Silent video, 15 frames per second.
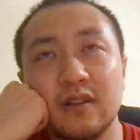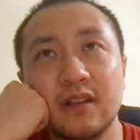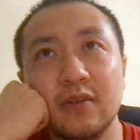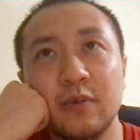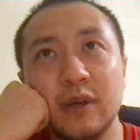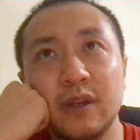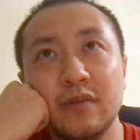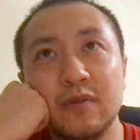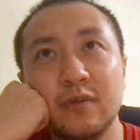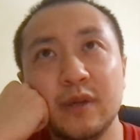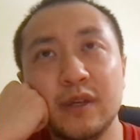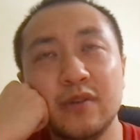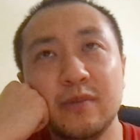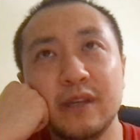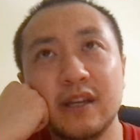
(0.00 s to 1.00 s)

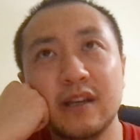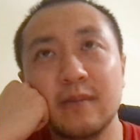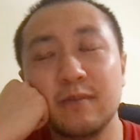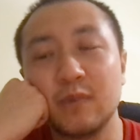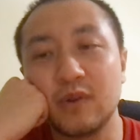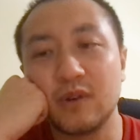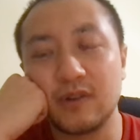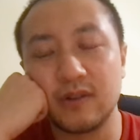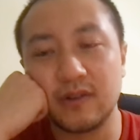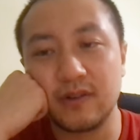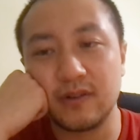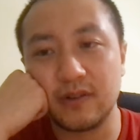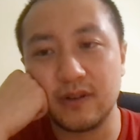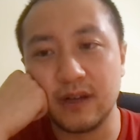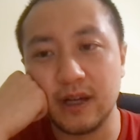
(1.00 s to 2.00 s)
when you become
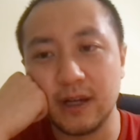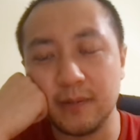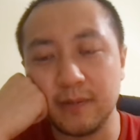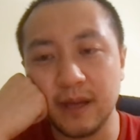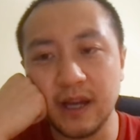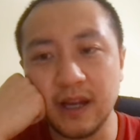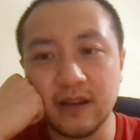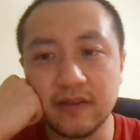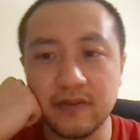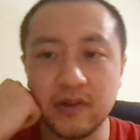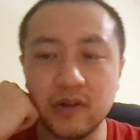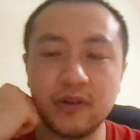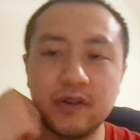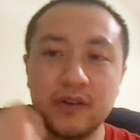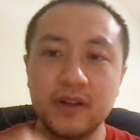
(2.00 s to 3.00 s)
more high
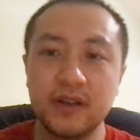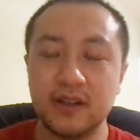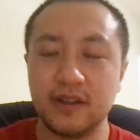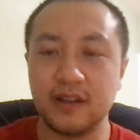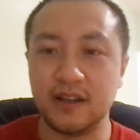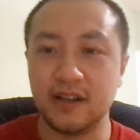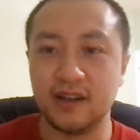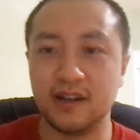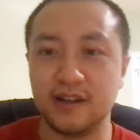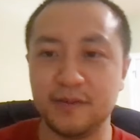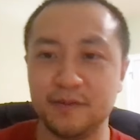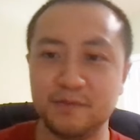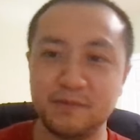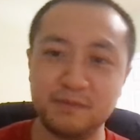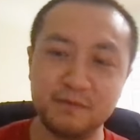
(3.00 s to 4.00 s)
level,
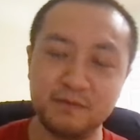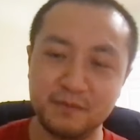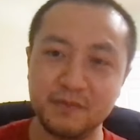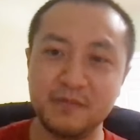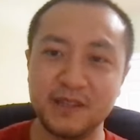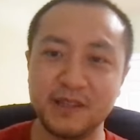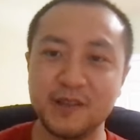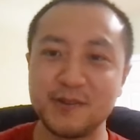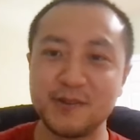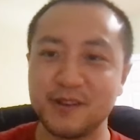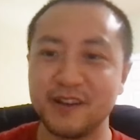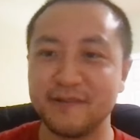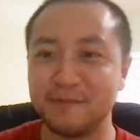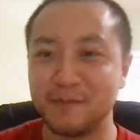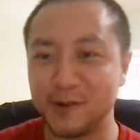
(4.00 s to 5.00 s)
because you
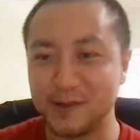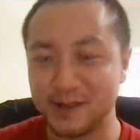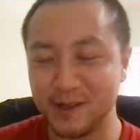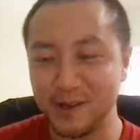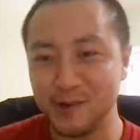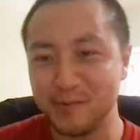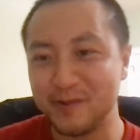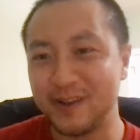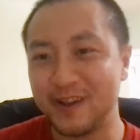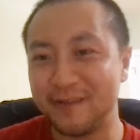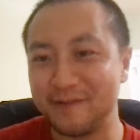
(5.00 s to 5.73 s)
have more scope, you have